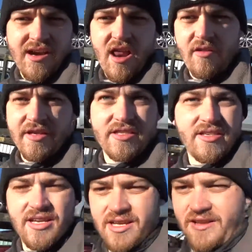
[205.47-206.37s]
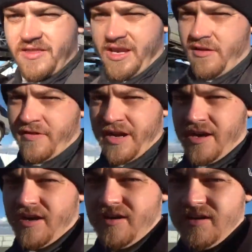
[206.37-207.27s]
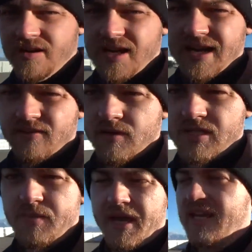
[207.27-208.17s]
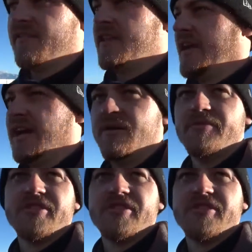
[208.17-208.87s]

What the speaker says: Got all everything over here. Everyone's picking everything up.